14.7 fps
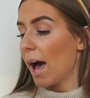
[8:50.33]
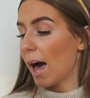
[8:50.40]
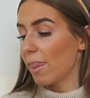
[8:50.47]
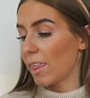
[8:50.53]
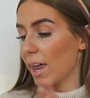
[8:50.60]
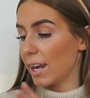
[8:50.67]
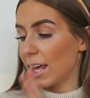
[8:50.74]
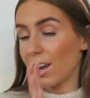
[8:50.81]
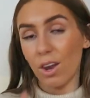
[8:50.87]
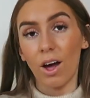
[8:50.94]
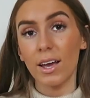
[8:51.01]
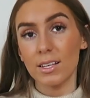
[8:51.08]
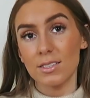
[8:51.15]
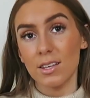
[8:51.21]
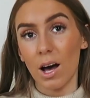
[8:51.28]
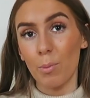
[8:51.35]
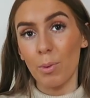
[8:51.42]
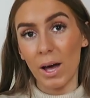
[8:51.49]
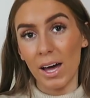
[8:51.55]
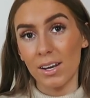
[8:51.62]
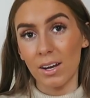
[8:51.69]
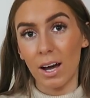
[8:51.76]
And then it lights
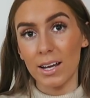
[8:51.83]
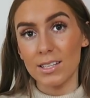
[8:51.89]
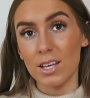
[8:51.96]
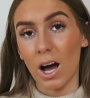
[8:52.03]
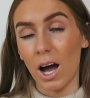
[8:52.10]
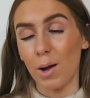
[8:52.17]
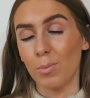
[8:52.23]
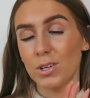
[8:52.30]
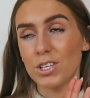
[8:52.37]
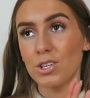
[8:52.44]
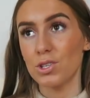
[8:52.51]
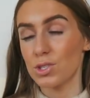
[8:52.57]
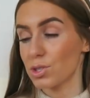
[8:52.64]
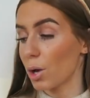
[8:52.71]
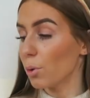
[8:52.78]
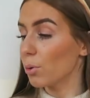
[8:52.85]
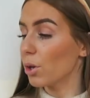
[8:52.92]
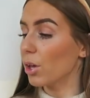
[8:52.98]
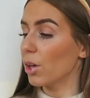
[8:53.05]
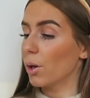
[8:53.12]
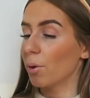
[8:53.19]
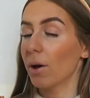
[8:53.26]
up at night time, which is so
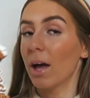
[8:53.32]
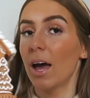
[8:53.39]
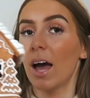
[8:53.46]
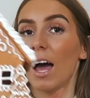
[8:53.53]
cute.